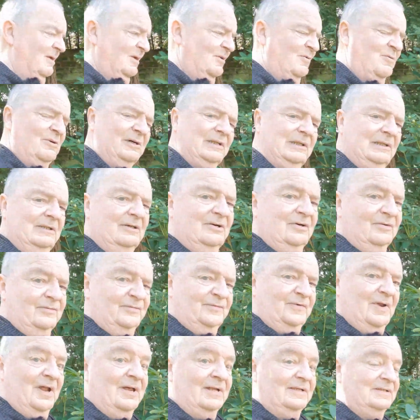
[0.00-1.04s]
quite a lot of
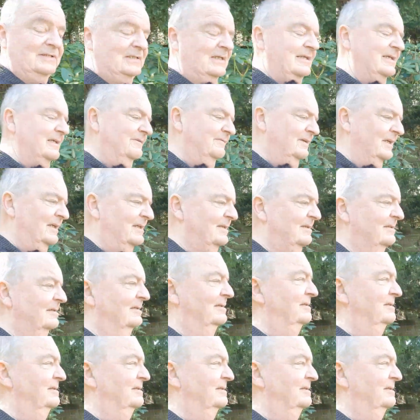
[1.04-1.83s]
flights leaving.